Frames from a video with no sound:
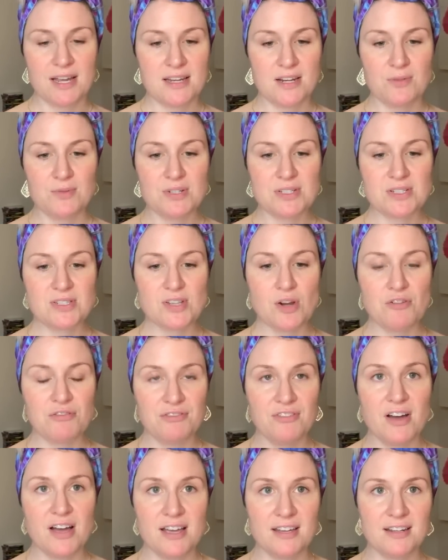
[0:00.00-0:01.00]
And it was so
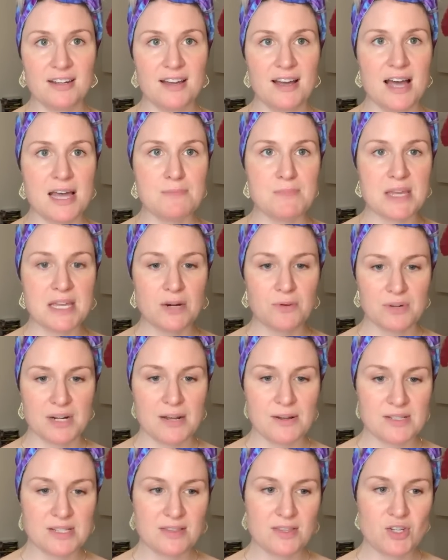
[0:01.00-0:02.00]
fun. I made it when
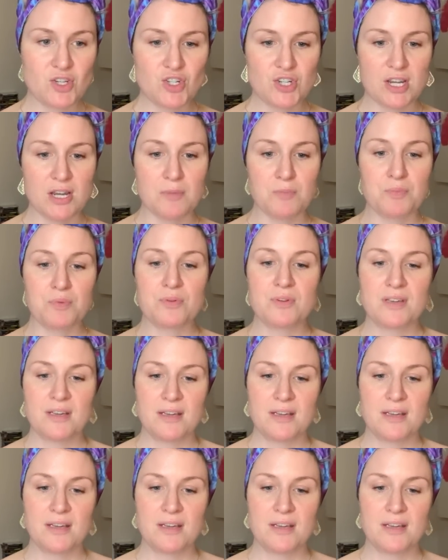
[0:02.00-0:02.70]
I was on the ship.